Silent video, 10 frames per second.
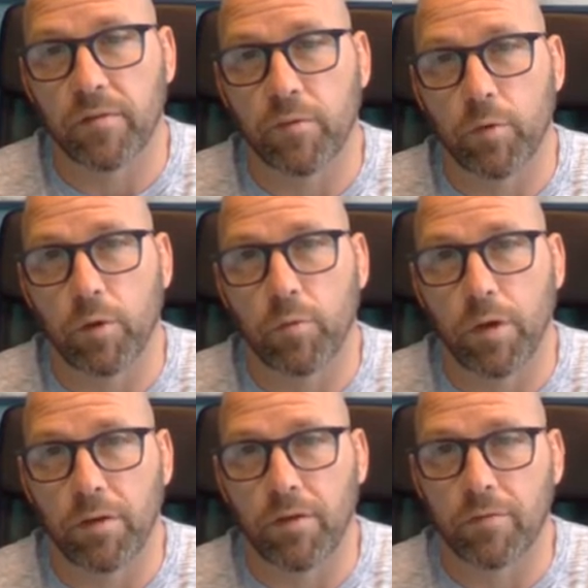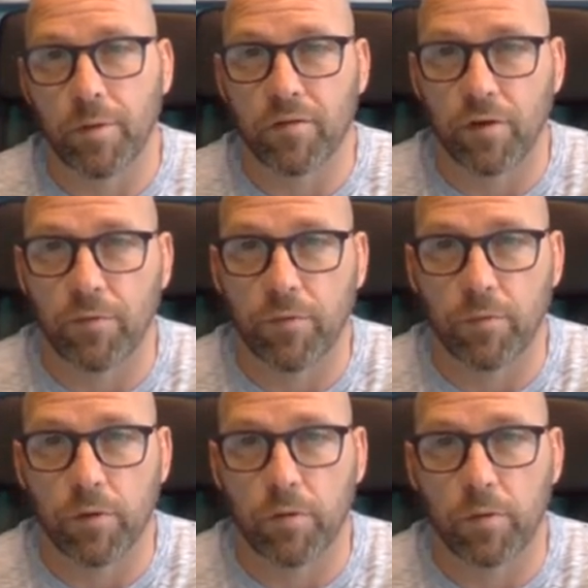business for quite a while and I used my
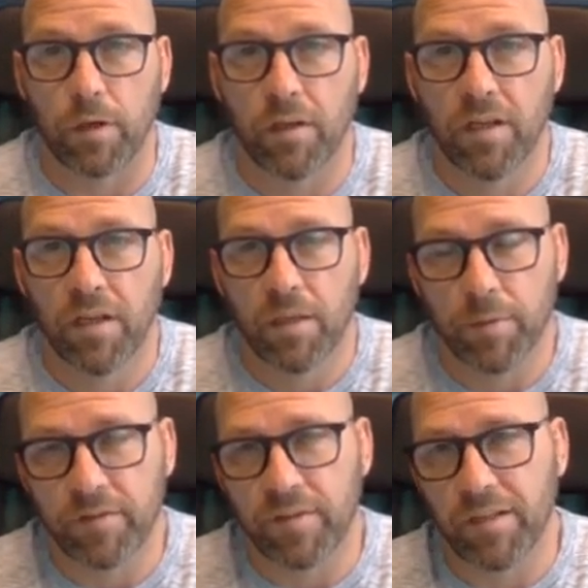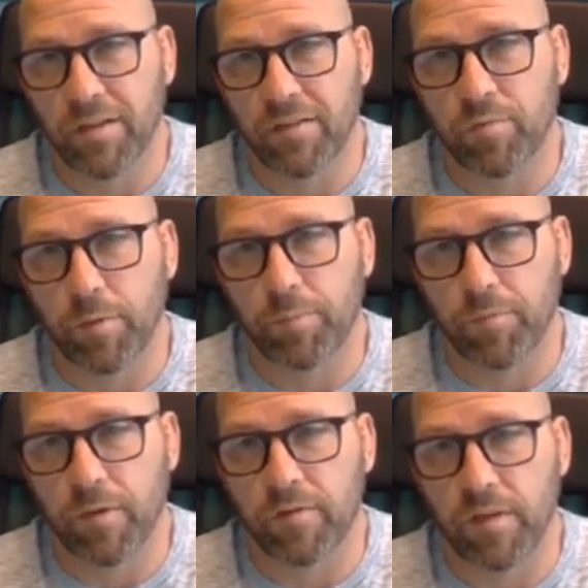software for quite a while. But still,
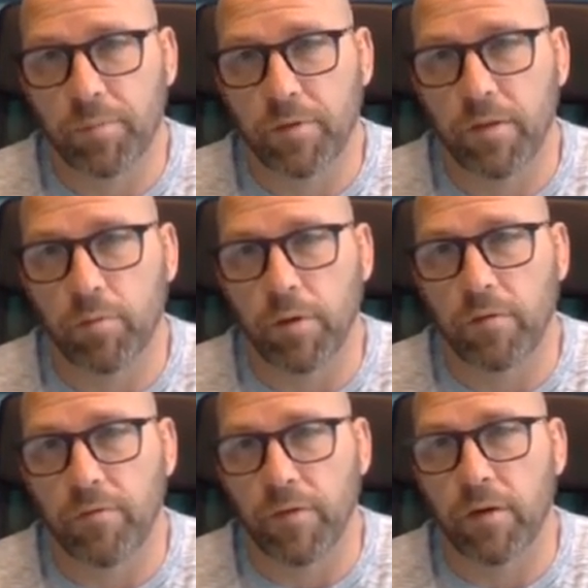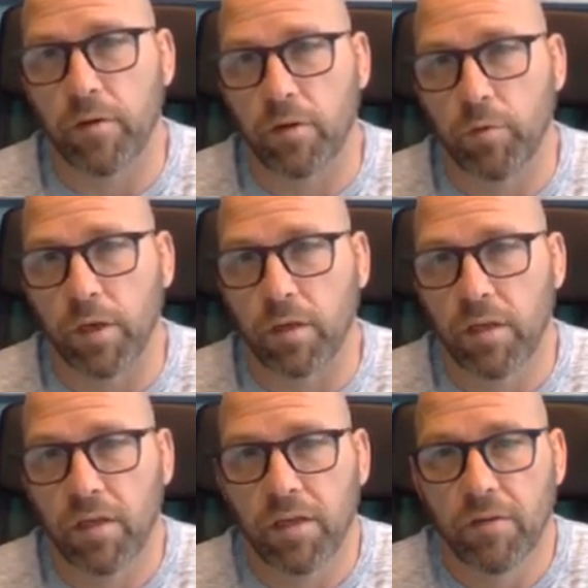this typically runs fairly
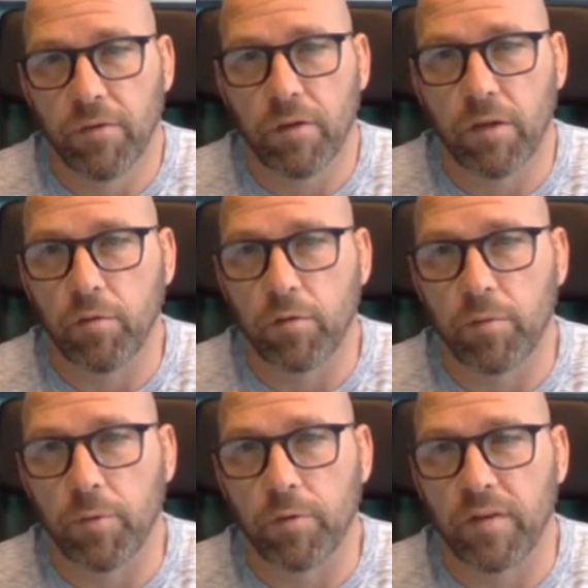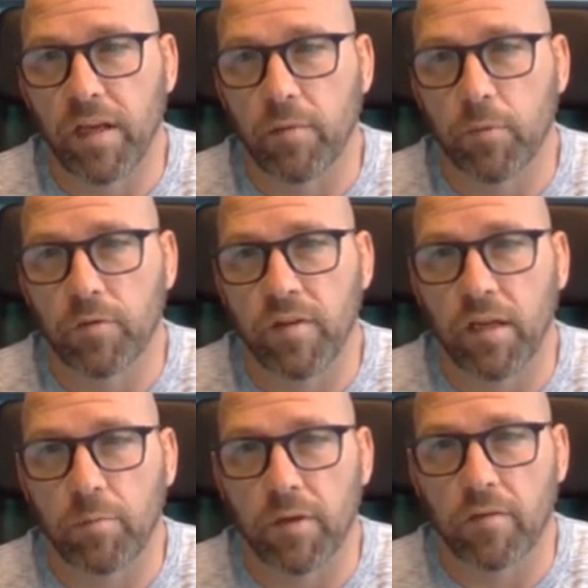quick with most
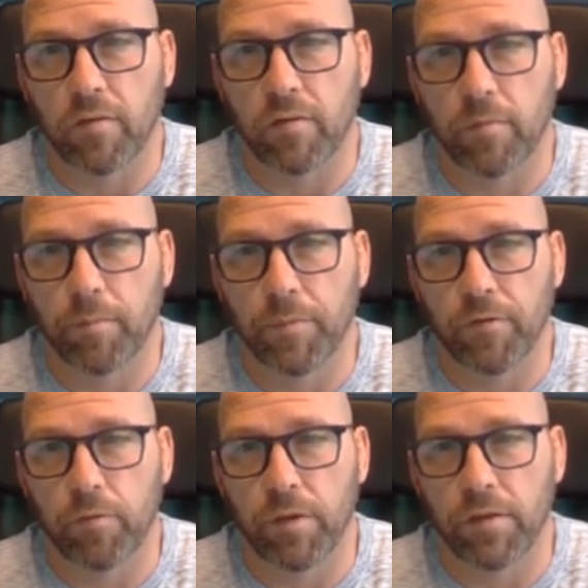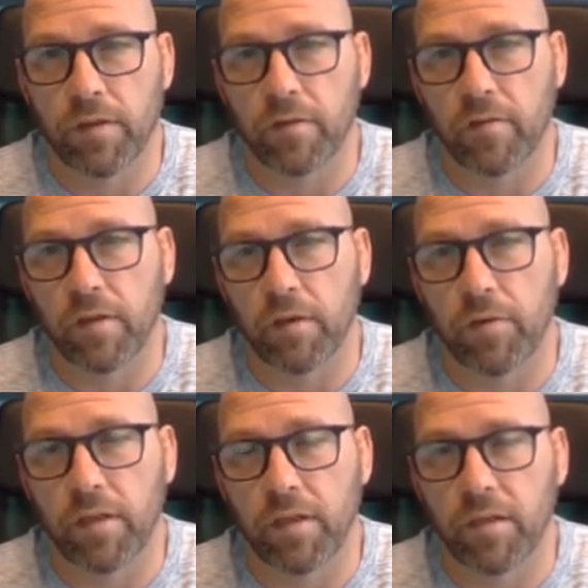databases. So we'll let that
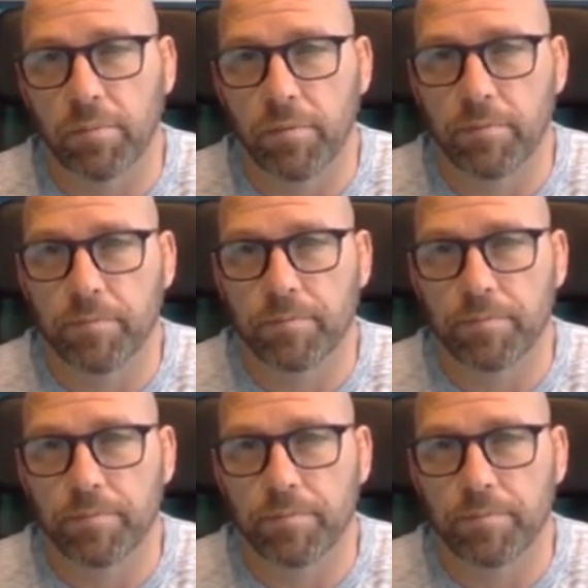sync everything up.